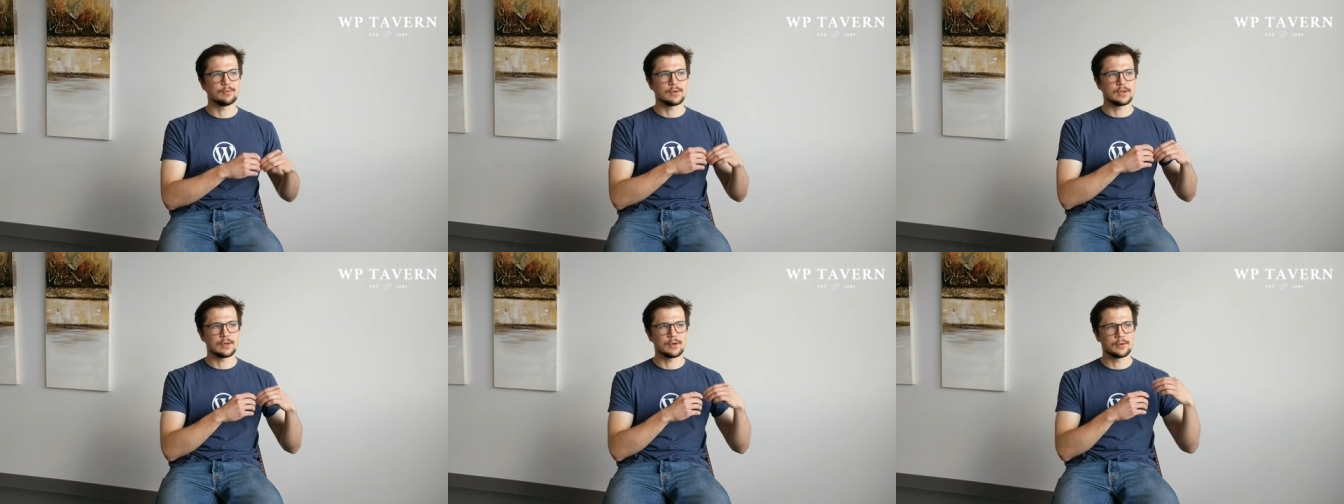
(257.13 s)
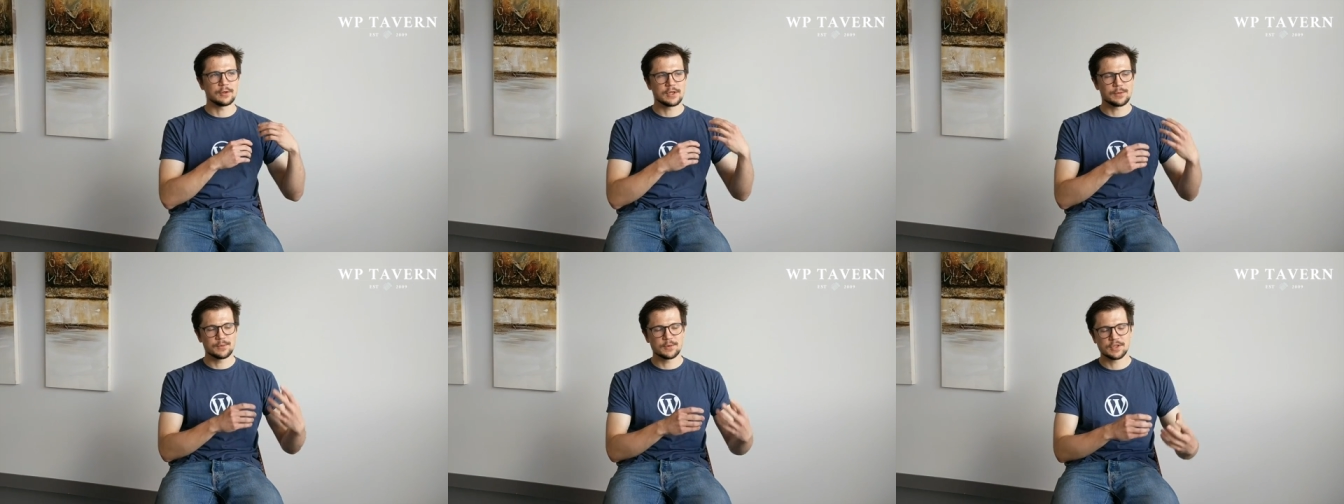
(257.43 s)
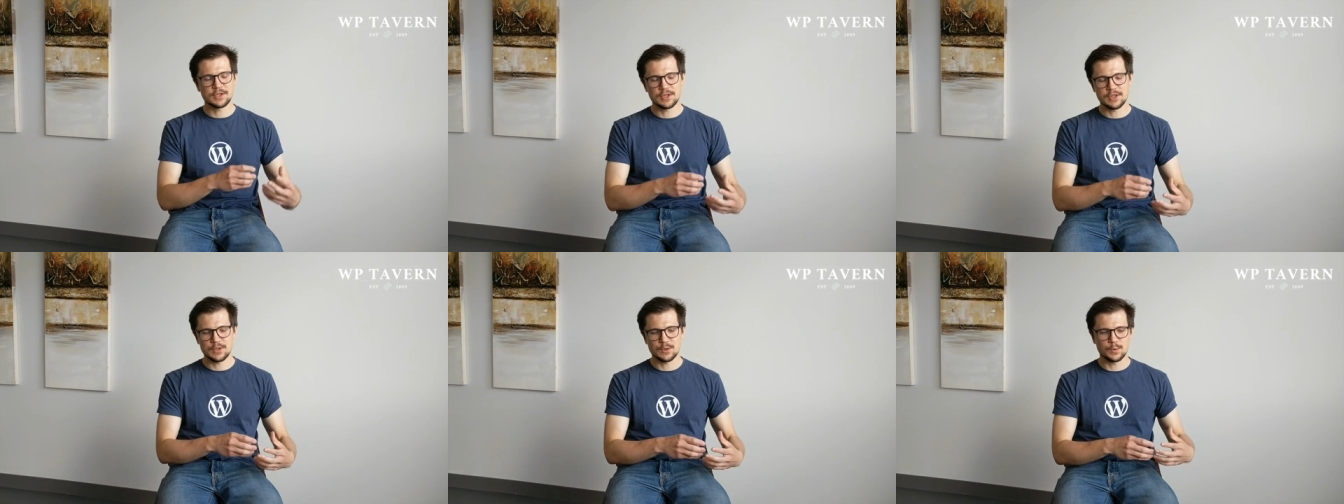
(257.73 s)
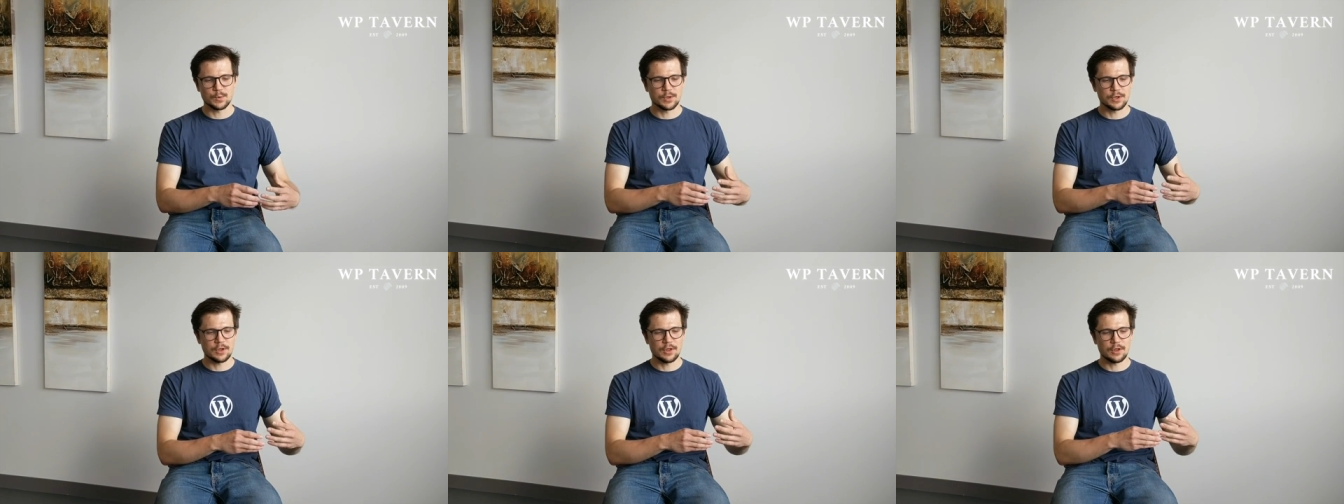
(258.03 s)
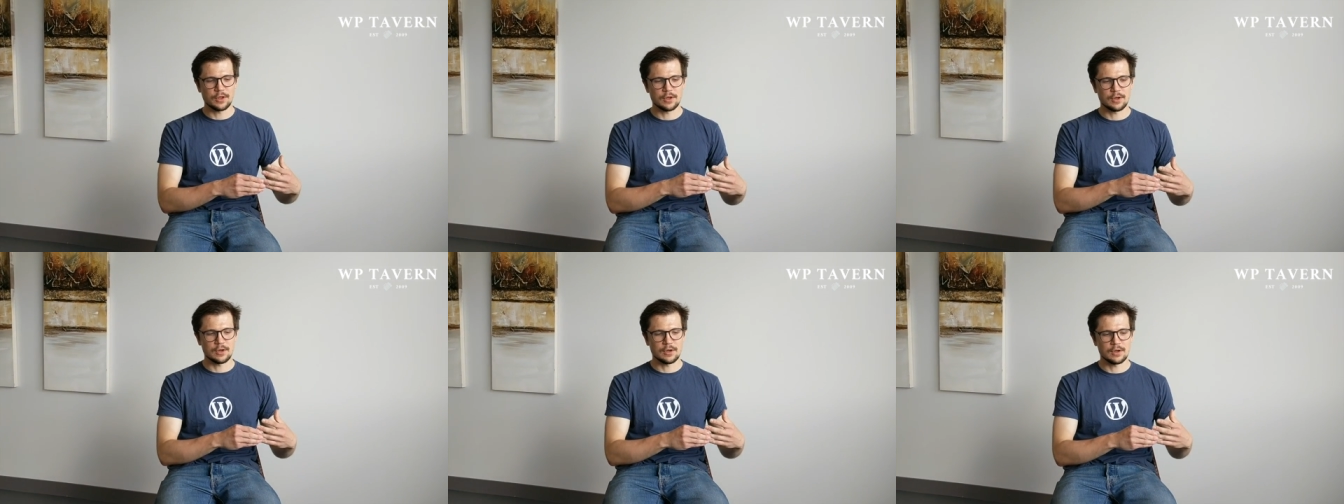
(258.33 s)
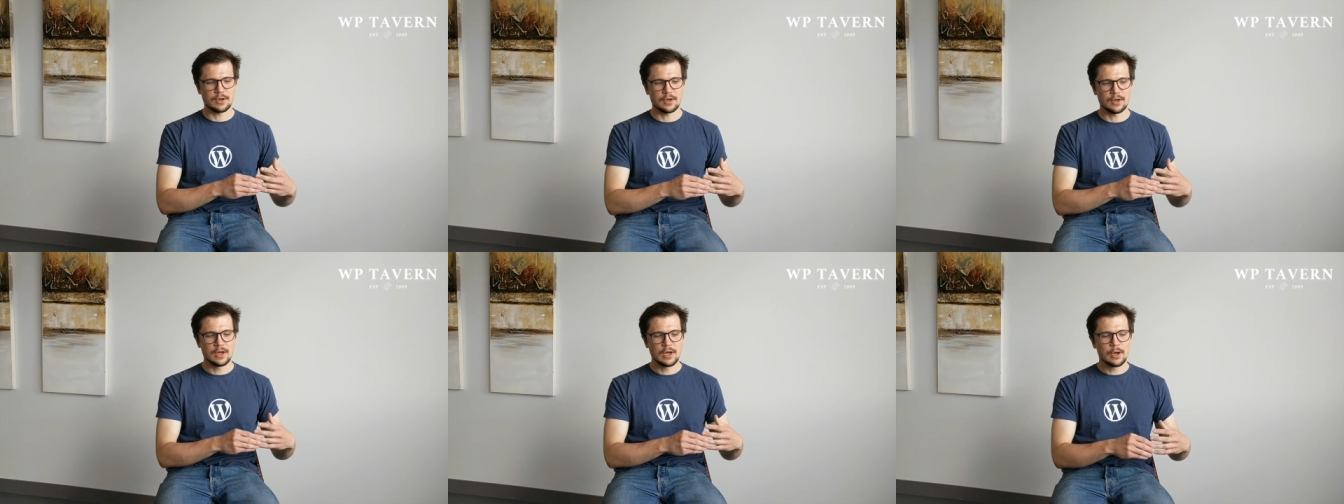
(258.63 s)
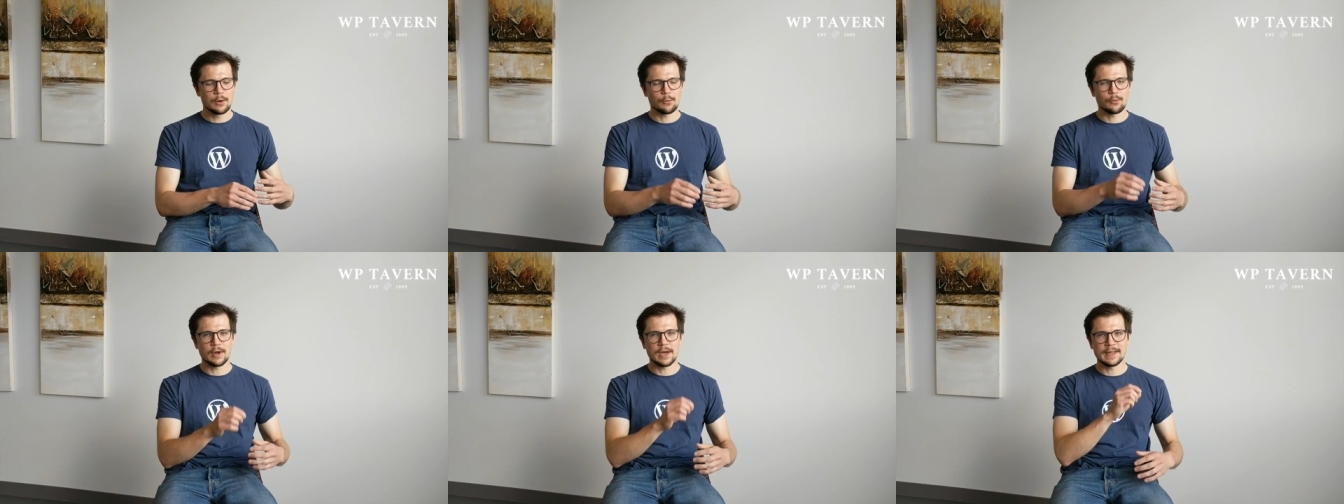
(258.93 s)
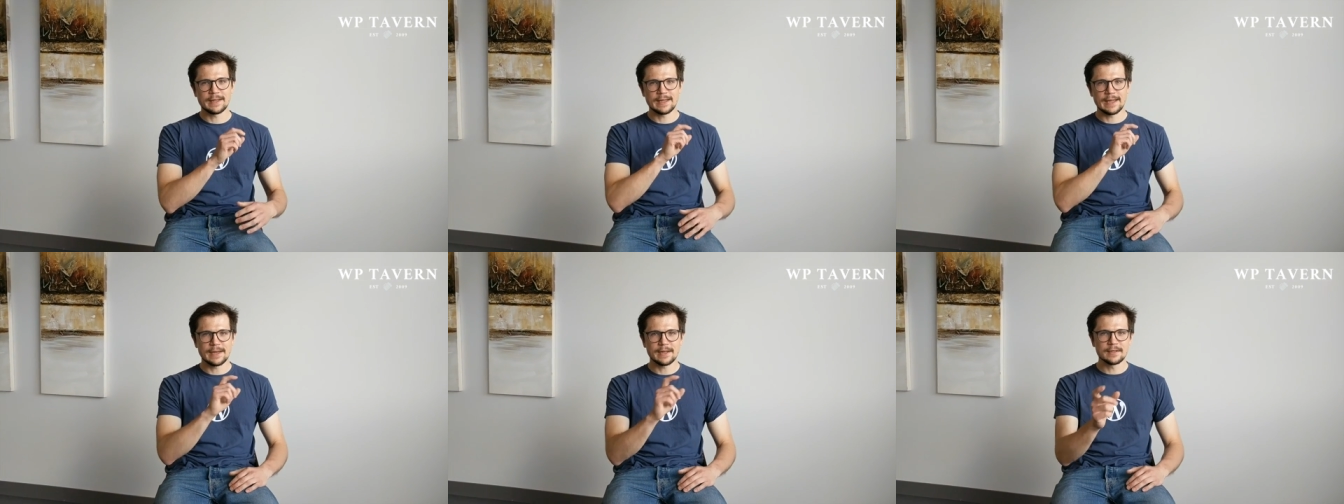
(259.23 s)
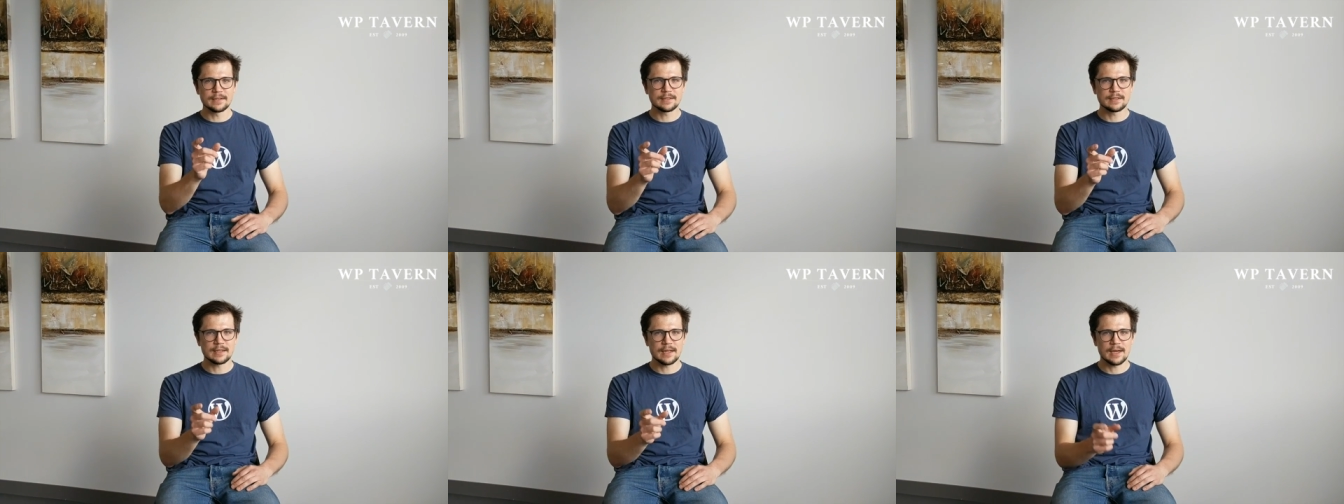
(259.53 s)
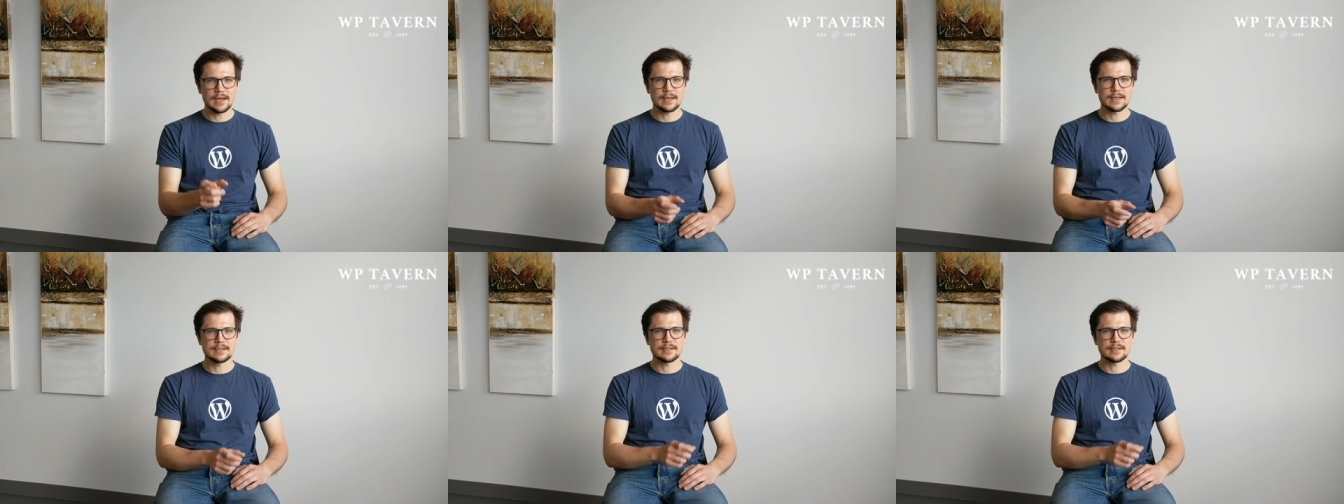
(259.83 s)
all images with write alt tags,